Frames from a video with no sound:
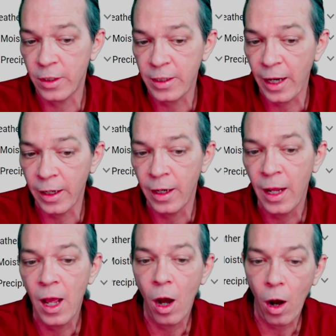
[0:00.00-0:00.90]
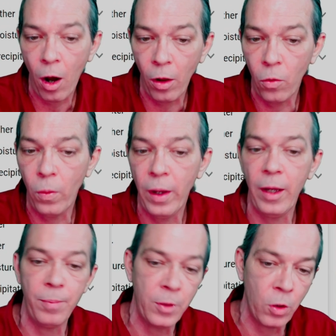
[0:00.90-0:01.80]
is saying, all the way
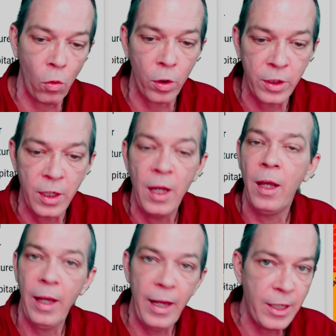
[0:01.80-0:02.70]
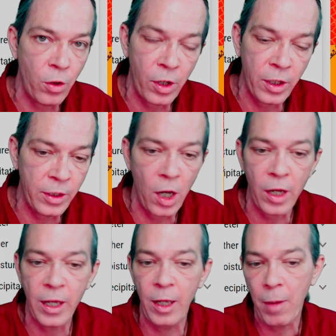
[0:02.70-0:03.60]
up towards Eastern
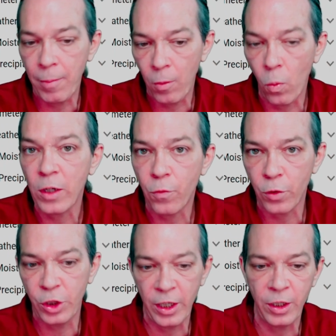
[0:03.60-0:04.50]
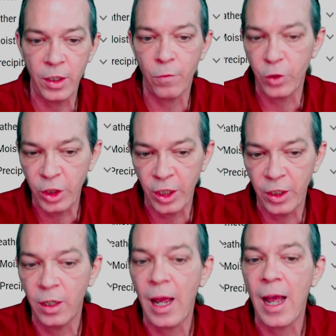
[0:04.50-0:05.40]
Kentucky, maybe West Virginia,
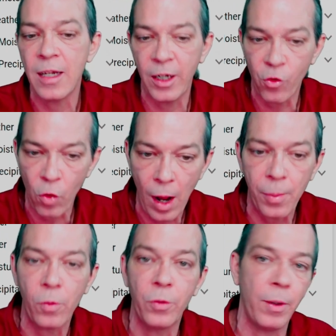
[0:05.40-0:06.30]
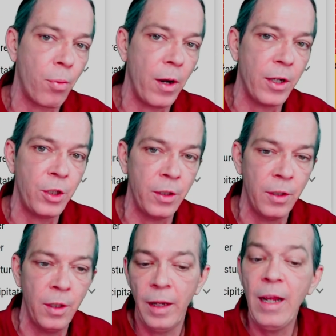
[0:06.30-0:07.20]
Virginia, as a tropical depression.
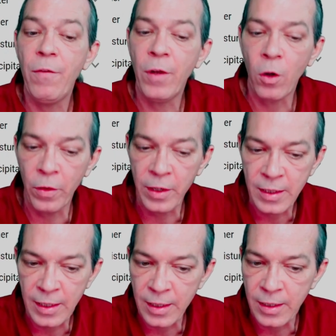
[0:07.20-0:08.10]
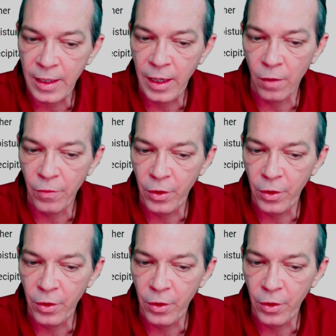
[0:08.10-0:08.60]
Even on the 6Z of the